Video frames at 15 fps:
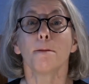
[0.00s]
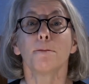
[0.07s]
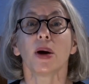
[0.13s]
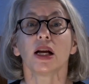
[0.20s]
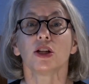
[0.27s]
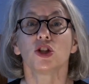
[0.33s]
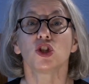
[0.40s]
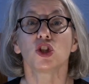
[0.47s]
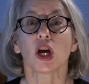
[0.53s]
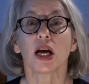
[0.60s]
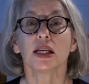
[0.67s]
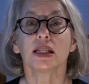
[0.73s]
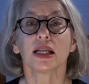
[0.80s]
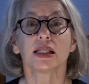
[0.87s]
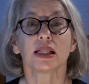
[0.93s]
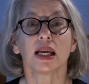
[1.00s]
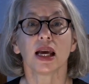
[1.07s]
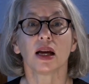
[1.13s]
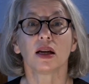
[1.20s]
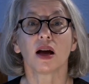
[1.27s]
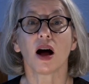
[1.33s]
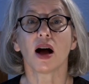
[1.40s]
but just as he
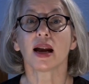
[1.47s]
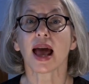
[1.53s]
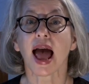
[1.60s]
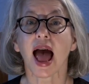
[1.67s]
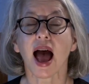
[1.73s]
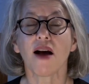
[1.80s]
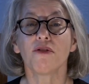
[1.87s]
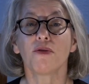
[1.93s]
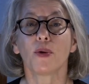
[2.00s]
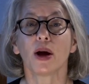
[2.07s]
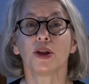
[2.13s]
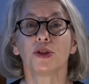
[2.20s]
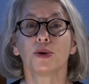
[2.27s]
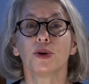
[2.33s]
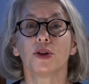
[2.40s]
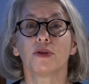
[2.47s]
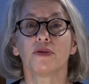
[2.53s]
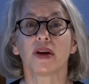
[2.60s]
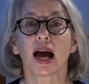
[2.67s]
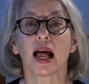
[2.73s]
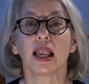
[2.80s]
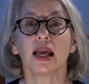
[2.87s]
had got halfway through the
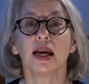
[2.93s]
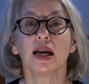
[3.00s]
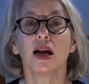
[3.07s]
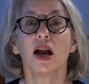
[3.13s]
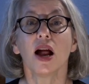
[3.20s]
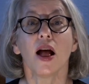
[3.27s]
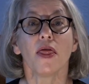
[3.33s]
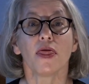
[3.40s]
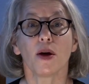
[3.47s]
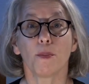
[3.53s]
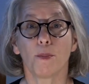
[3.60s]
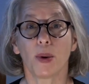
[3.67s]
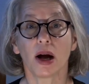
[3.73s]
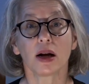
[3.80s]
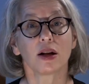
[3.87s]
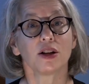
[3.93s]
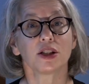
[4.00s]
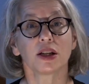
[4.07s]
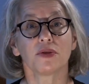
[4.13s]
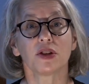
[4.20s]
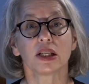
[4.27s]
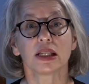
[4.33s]
valley, the
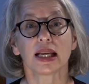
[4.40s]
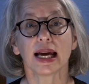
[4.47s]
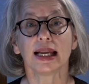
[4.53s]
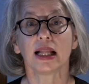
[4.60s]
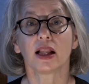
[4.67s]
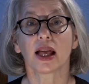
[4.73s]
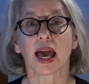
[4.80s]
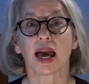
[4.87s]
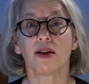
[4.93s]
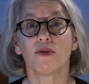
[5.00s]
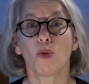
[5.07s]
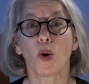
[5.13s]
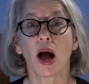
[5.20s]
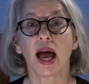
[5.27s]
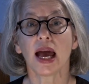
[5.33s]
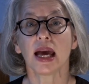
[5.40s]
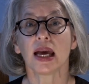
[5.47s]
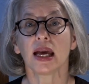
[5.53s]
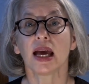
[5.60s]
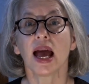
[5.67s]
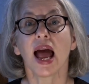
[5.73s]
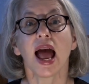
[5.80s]
buckles of the saddle gave
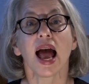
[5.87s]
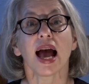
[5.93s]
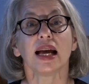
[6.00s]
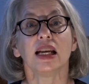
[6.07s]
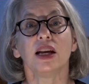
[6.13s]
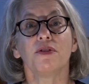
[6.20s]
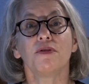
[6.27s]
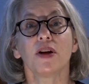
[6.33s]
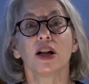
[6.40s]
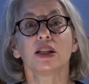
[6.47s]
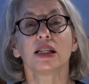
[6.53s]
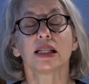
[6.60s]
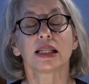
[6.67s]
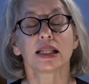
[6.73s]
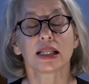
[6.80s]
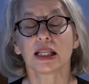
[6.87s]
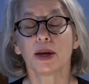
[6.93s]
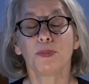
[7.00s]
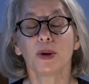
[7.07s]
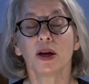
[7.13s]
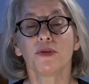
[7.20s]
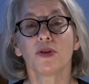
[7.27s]
way, and he felt it
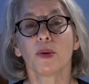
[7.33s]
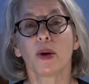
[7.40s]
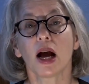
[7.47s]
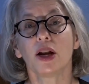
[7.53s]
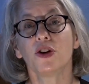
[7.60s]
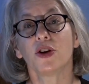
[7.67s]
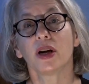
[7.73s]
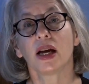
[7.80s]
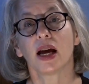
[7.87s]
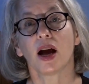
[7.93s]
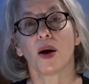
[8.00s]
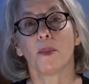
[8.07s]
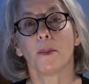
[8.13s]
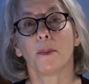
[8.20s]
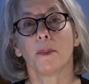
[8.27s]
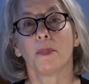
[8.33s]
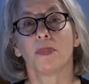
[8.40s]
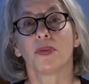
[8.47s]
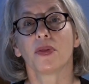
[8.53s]
slipping from under him.